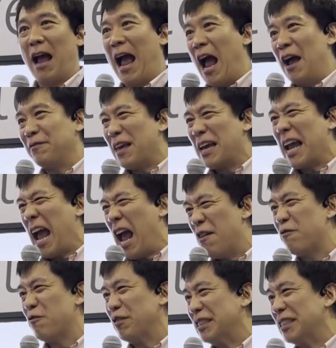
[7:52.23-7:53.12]
I think
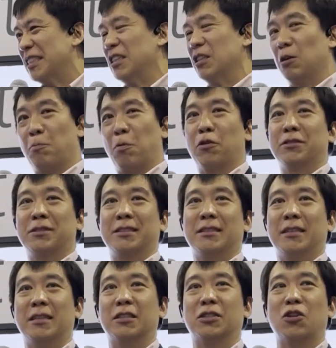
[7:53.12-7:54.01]
every single person
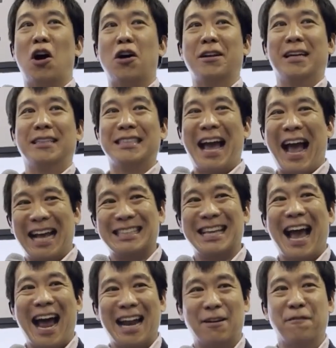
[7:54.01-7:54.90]
in this audience has
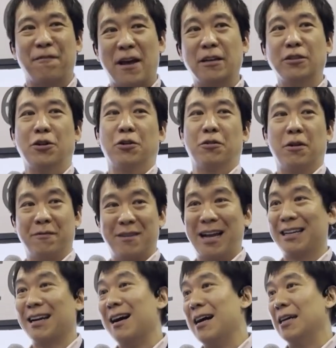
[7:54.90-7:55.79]
had a failure of
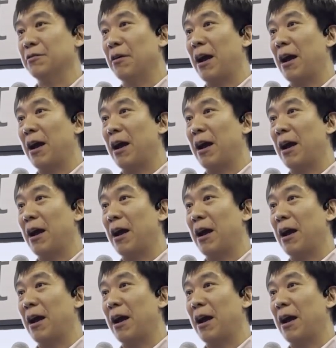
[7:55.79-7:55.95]
that kind,